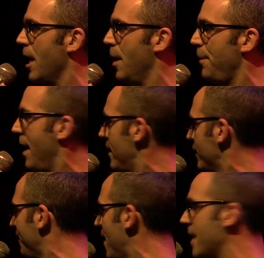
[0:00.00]
up, and as
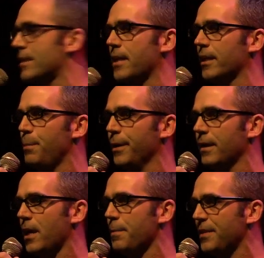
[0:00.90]
fast as I can put
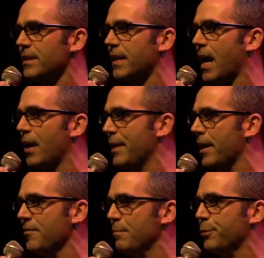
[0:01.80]
it up, this guy,
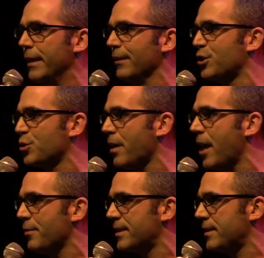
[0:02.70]
without even breaking
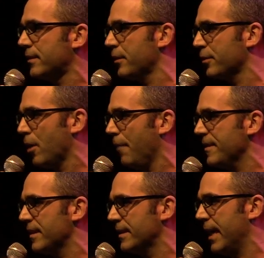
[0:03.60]
stride with six other
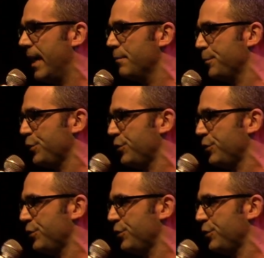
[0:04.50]
coffees in his hand,